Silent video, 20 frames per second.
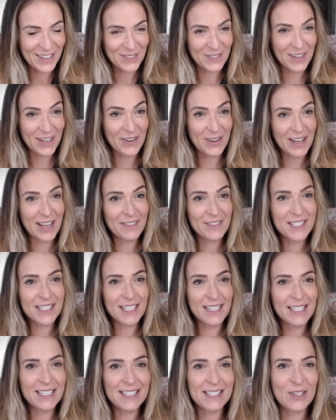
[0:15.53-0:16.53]
Wow, I haven't
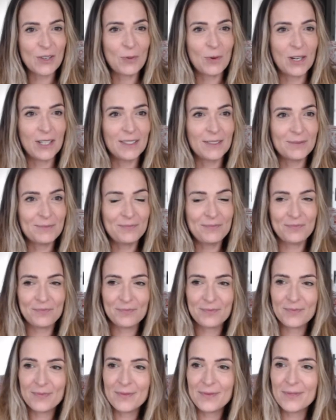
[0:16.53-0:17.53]
done this in a while.
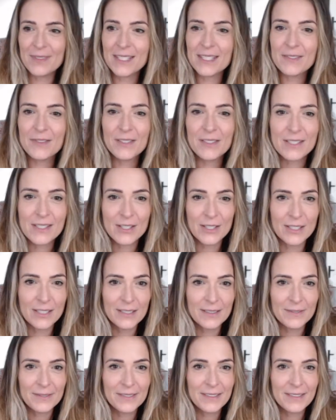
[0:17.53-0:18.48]
This feels good.